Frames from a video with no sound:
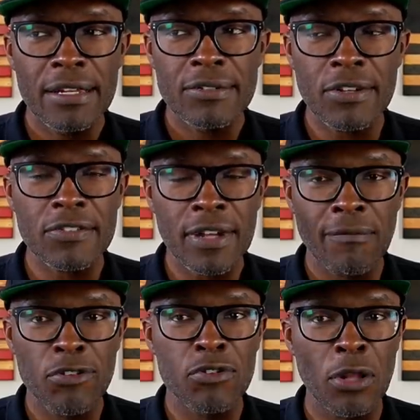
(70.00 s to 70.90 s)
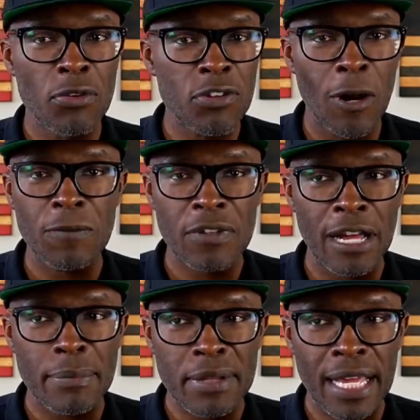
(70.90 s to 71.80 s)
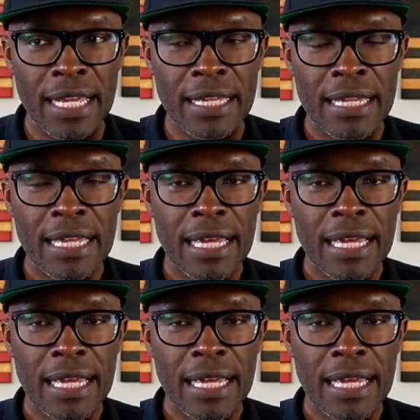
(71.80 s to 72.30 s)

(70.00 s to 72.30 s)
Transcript: Just like Richard Dolezal's not black.